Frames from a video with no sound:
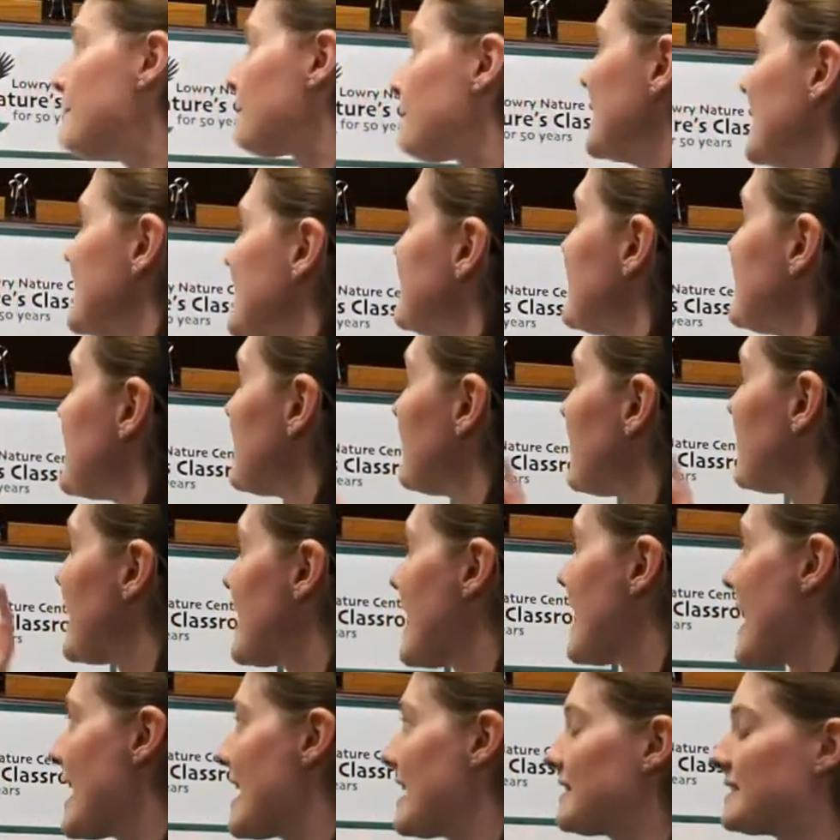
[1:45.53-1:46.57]
is they lay
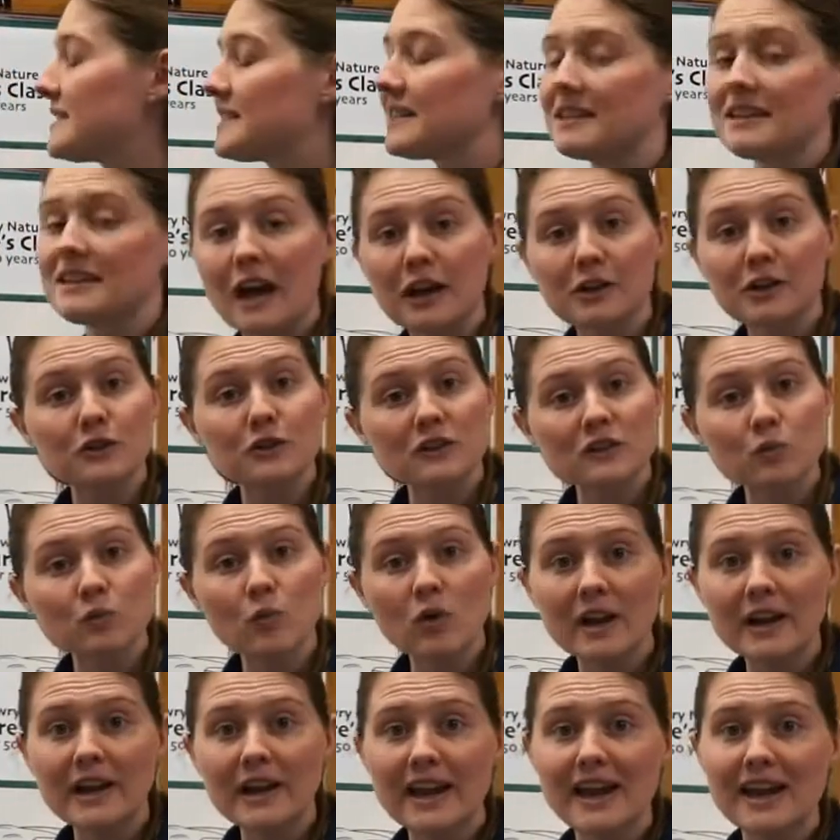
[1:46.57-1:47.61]
eggs, and not just
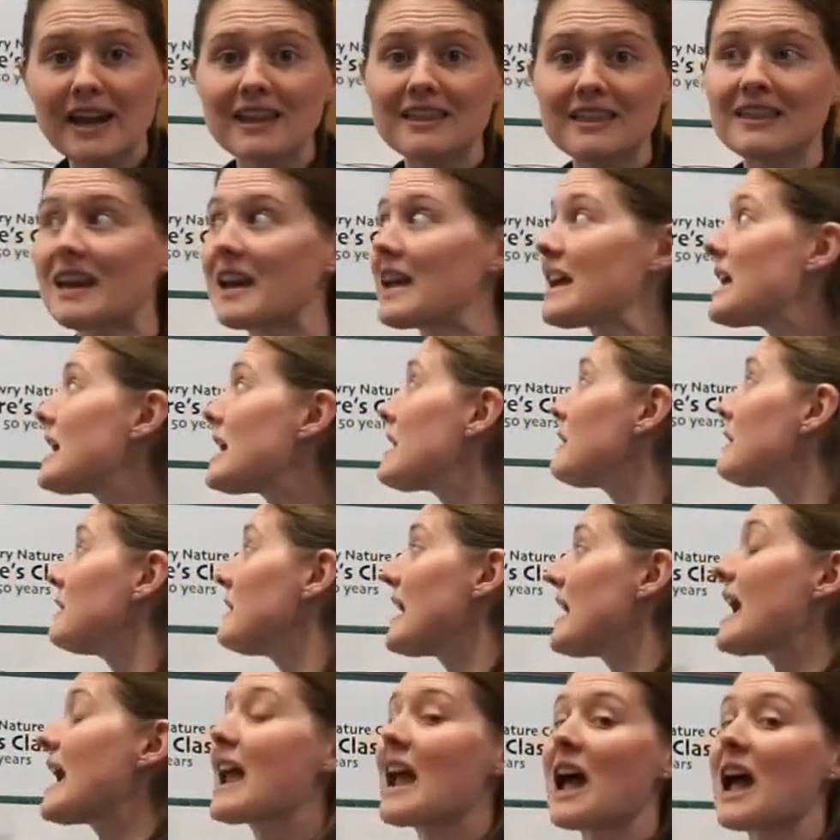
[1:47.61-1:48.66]
one egg, they
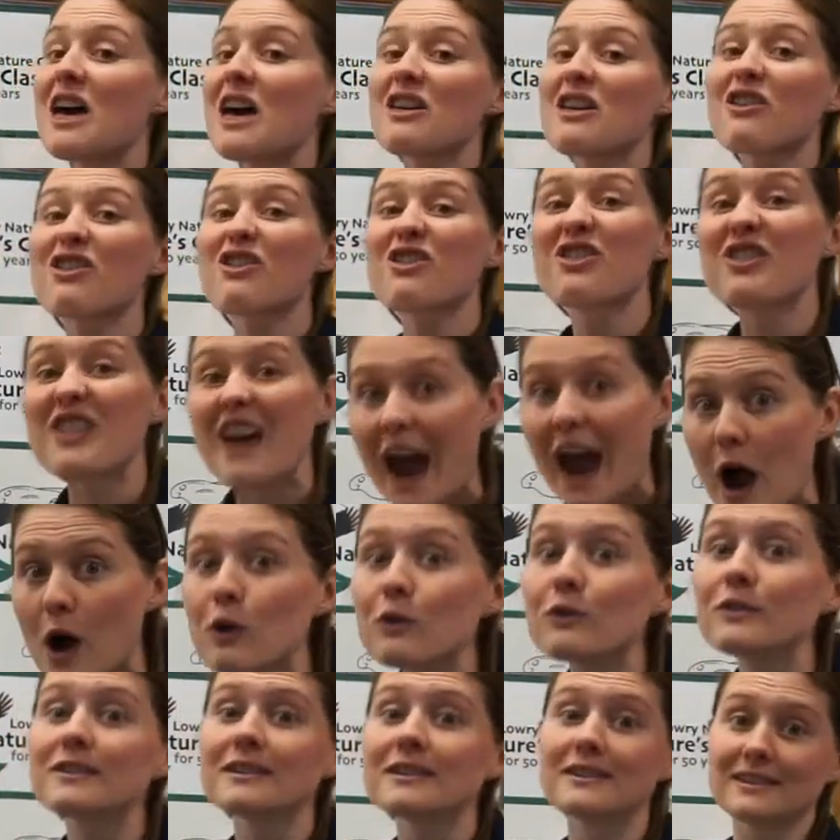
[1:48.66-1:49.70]
lay
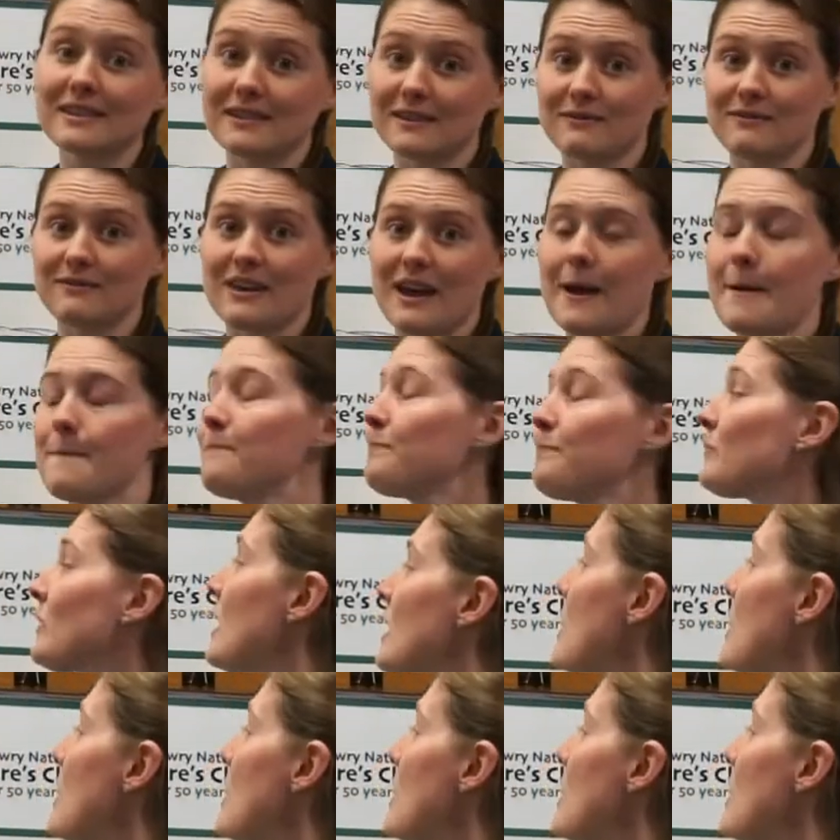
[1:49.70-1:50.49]
thousands of them.